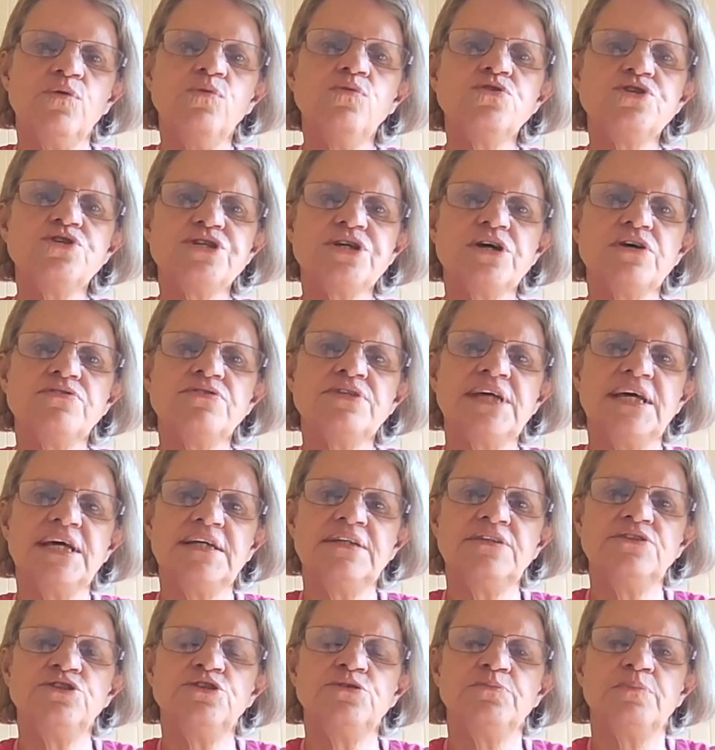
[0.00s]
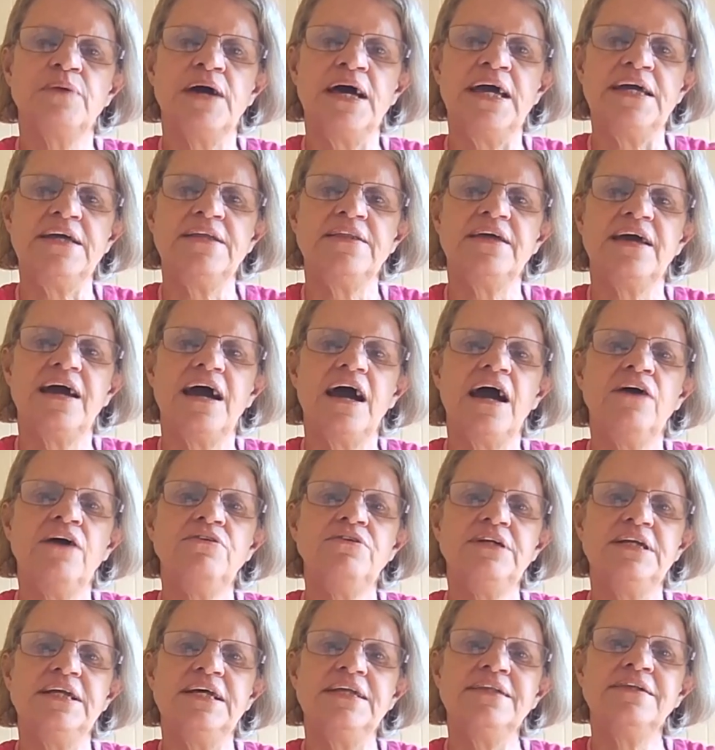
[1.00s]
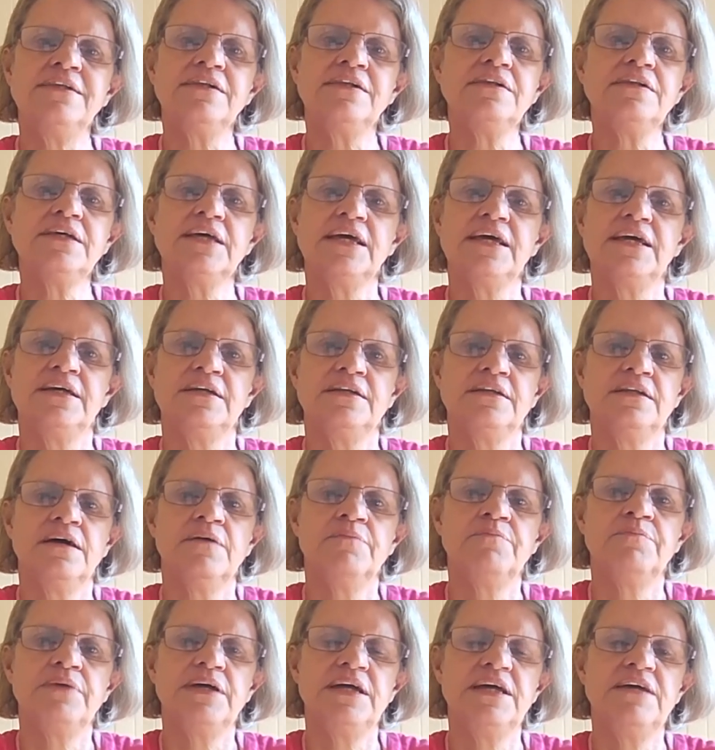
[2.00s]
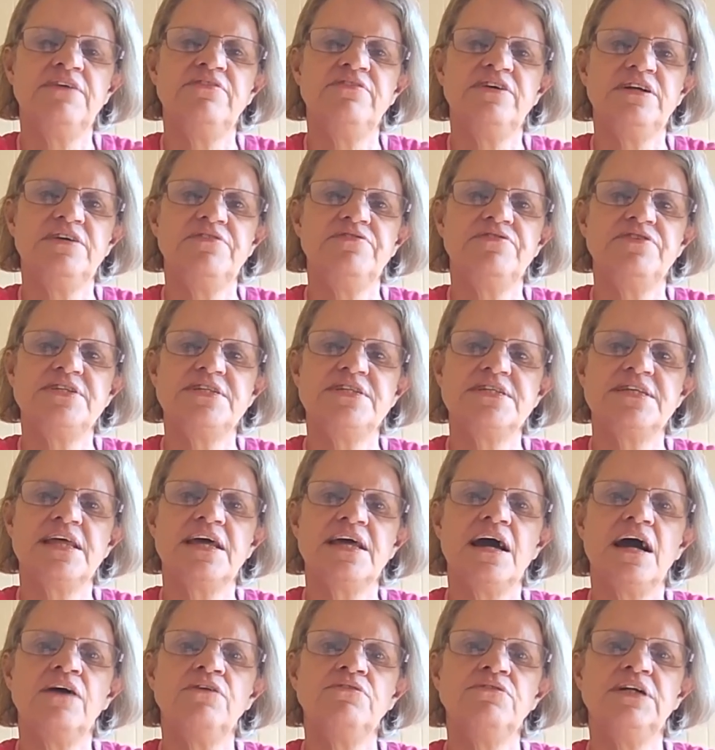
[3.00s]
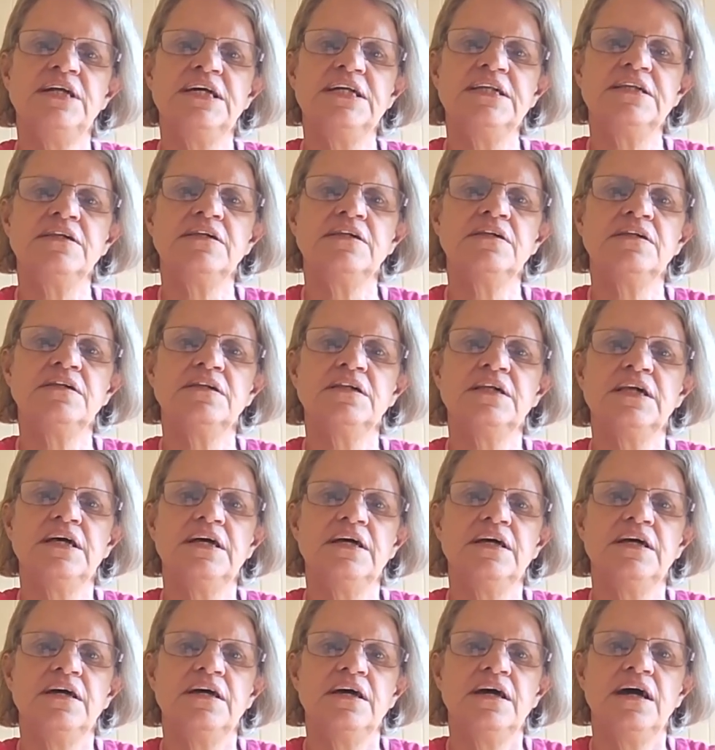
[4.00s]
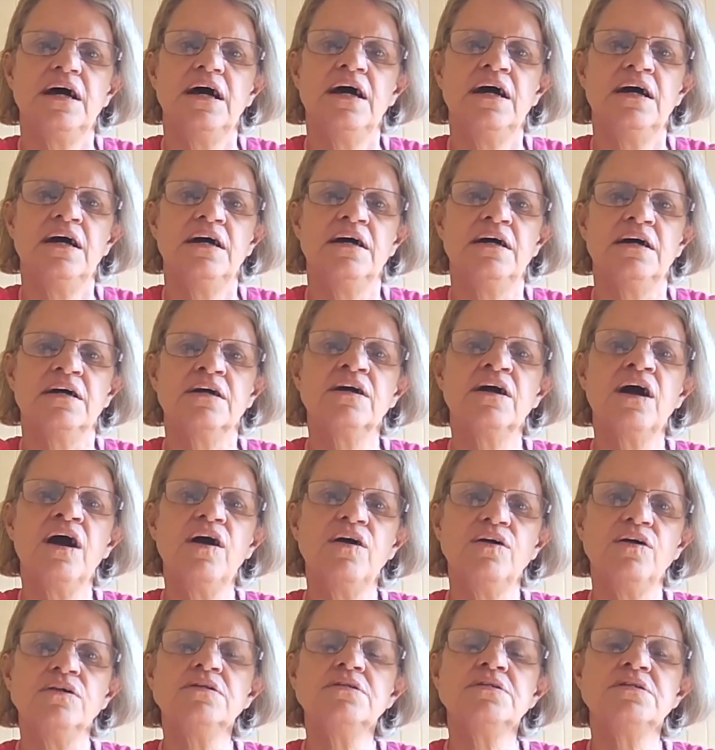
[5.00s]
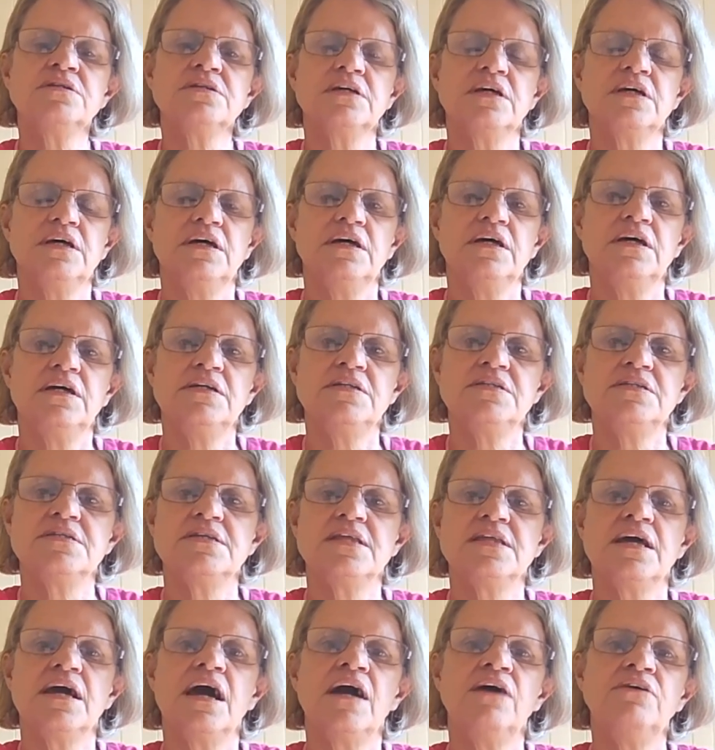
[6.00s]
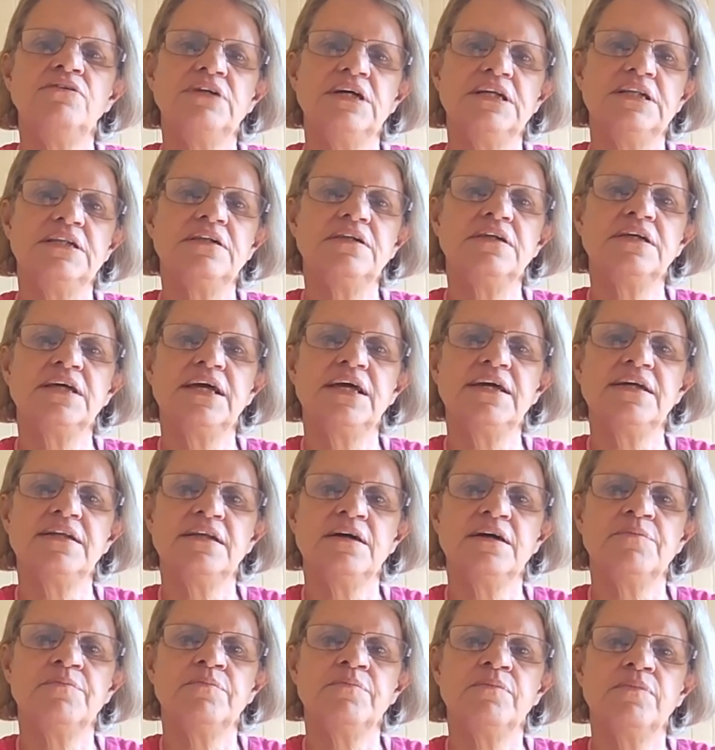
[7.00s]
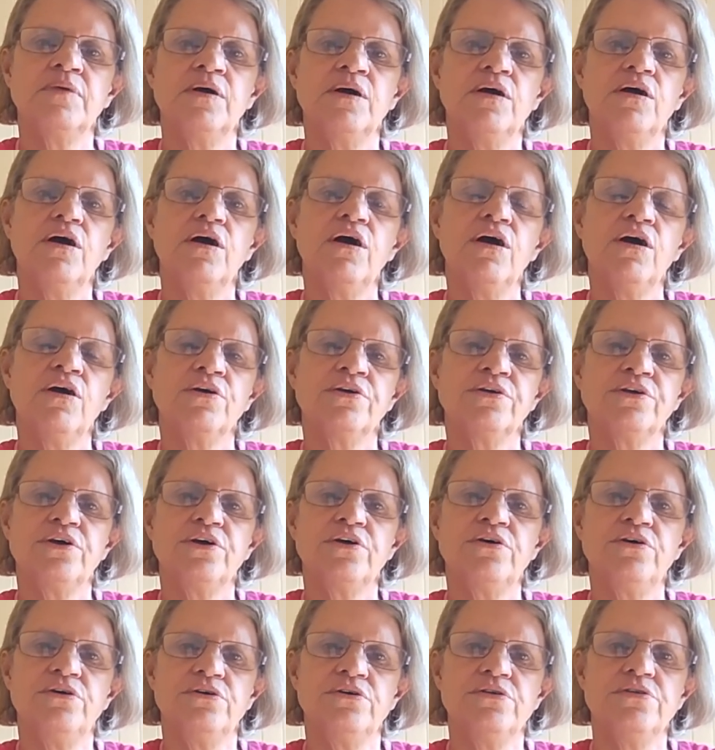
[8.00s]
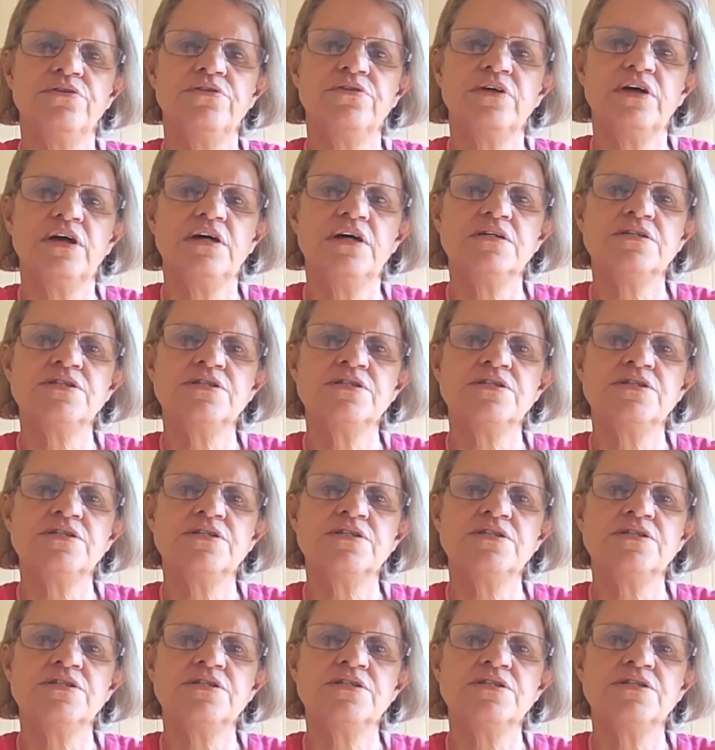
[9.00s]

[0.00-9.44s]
also tend to make their own little kingdom, even if it's their own little uh, cult, it's their own little kingdom on earth.